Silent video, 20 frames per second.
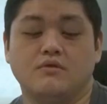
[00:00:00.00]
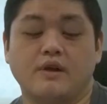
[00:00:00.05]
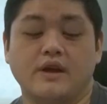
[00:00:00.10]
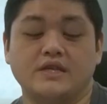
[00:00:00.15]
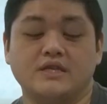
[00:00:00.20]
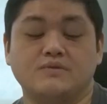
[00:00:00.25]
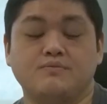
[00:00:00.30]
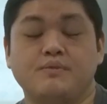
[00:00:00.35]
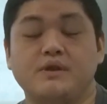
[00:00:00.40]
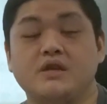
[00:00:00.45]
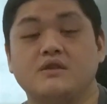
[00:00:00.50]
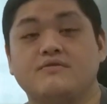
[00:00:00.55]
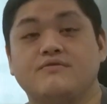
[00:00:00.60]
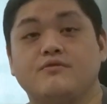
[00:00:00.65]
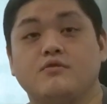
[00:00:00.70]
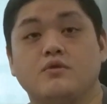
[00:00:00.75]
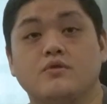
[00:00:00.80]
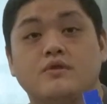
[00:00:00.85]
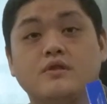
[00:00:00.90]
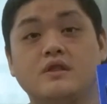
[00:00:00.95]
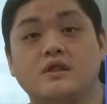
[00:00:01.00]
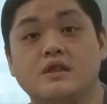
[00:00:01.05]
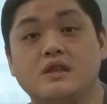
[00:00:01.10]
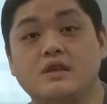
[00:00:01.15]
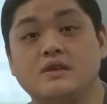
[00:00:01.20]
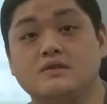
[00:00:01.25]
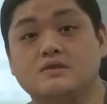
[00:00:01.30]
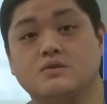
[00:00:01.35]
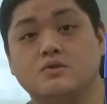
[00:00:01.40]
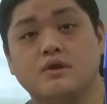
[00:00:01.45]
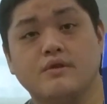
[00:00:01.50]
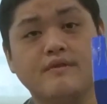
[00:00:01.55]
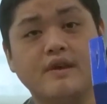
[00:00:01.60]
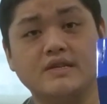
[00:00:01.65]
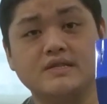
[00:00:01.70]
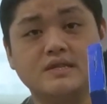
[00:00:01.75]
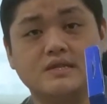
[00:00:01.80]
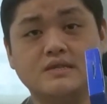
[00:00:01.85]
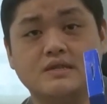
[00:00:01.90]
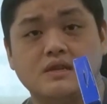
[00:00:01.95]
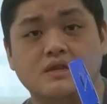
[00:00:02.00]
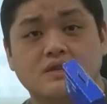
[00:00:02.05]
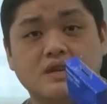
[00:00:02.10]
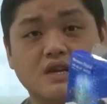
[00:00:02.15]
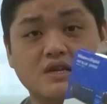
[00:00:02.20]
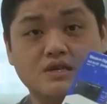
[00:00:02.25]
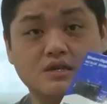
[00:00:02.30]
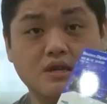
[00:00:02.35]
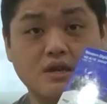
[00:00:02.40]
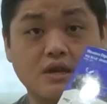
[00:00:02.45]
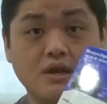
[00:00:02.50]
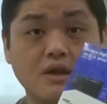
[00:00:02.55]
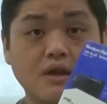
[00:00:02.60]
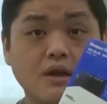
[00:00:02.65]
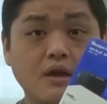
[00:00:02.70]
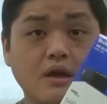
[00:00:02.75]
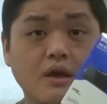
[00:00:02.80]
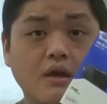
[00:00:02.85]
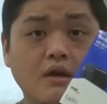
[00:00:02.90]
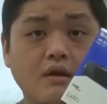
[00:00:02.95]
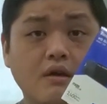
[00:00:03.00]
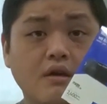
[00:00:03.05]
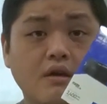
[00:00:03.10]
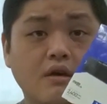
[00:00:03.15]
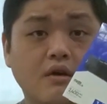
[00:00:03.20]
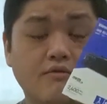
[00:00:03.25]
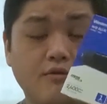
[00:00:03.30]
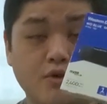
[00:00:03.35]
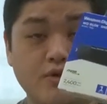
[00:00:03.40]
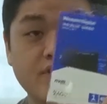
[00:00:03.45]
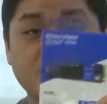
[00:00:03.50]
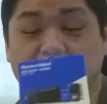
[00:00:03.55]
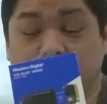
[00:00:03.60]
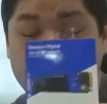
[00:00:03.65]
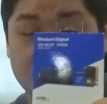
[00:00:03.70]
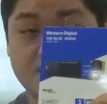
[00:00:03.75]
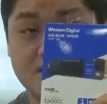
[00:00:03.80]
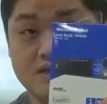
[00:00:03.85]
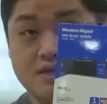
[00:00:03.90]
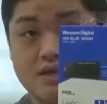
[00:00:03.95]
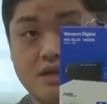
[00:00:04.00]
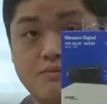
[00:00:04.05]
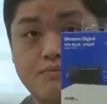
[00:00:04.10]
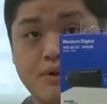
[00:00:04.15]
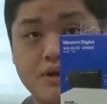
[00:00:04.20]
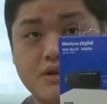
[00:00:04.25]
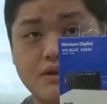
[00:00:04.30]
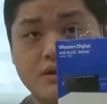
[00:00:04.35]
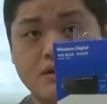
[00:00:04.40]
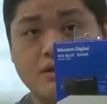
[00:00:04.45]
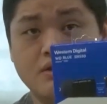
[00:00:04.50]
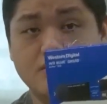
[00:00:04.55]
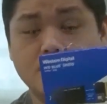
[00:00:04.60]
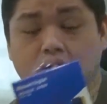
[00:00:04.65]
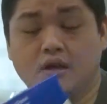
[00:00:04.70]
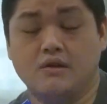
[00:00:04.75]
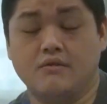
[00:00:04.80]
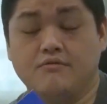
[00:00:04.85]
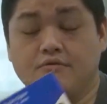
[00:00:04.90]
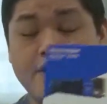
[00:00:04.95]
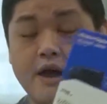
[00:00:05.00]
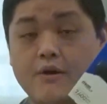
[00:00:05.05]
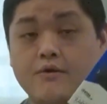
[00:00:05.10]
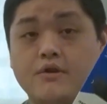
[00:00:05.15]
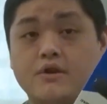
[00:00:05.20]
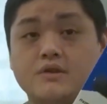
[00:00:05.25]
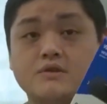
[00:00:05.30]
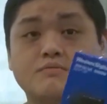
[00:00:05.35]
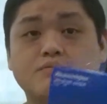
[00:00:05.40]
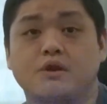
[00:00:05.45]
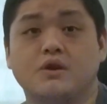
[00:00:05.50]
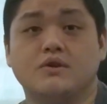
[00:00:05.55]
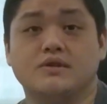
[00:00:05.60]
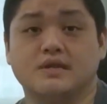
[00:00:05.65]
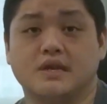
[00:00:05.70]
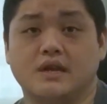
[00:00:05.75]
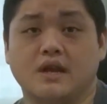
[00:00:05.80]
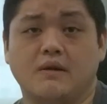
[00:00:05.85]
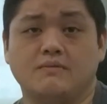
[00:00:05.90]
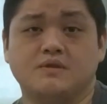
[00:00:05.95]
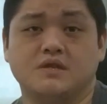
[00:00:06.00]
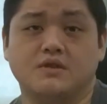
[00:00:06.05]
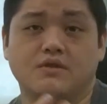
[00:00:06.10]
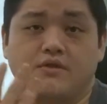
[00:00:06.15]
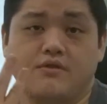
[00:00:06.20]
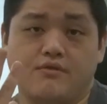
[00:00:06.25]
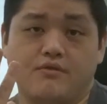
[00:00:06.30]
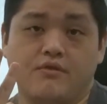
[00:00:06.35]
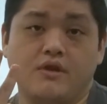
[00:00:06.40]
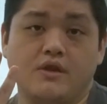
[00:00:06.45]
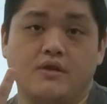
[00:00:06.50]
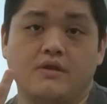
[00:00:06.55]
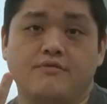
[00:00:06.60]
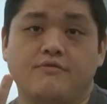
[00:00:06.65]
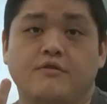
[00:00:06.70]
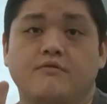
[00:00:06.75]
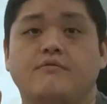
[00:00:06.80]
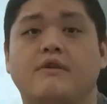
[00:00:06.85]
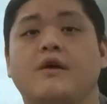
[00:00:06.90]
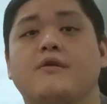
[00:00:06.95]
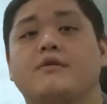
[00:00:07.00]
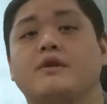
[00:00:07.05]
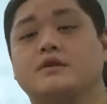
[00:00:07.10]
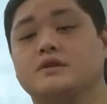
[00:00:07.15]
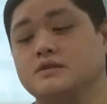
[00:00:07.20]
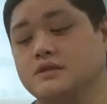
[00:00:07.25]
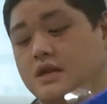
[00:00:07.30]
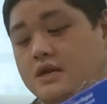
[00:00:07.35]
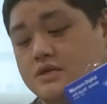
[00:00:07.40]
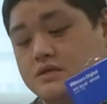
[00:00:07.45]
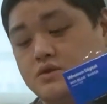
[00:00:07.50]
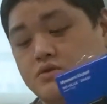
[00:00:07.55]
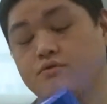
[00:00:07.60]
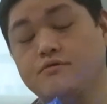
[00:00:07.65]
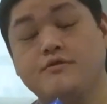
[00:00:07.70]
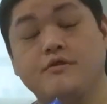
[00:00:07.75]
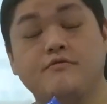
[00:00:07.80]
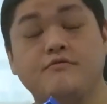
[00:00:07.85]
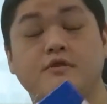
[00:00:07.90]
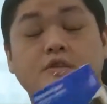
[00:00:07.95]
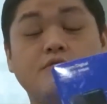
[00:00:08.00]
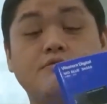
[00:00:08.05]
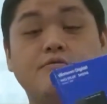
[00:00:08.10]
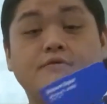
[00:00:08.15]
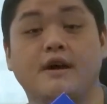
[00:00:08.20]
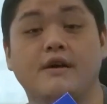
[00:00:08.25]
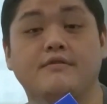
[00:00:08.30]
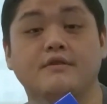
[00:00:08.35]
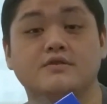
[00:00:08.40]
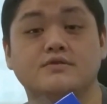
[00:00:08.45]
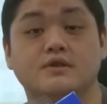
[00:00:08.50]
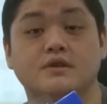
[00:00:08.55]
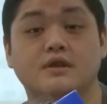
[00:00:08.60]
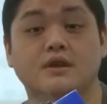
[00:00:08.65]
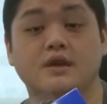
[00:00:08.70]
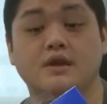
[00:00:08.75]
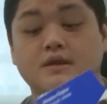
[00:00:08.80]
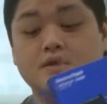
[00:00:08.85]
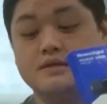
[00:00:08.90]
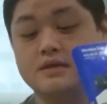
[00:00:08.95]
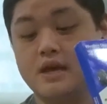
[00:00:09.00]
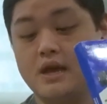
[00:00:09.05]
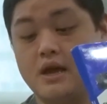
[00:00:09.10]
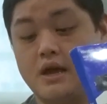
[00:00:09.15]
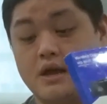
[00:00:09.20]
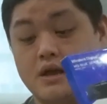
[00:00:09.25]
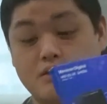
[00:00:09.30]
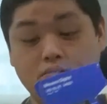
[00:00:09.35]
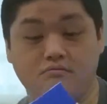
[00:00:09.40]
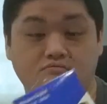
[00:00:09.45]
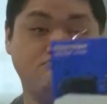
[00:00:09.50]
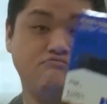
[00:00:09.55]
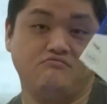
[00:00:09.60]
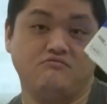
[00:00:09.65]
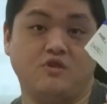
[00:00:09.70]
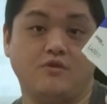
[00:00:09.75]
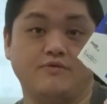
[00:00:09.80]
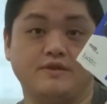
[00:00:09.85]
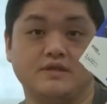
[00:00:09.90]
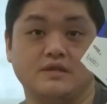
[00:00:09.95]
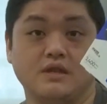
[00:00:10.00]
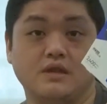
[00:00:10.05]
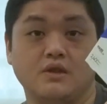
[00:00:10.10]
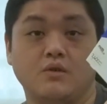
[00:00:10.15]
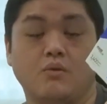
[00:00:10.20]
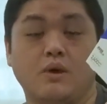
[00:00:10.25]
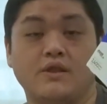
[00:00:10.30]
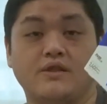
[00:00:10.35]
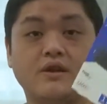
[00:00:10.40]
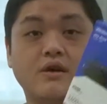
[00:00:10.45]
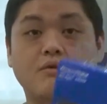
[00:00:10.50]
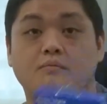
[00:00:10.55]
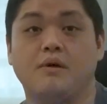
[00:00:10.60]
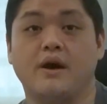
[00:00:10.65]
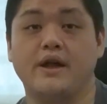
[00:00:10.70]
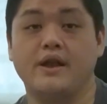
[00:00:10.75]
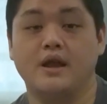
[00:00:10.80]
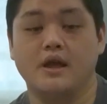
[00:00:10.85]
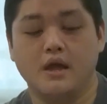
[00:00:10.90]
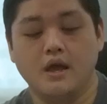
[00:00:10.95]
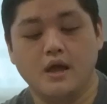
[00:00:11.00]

right speed for these sort of SSDs actually for this SSD particular varies because it comes in three different variants. There's 250, 500 gigs, and obviously the one terabyte.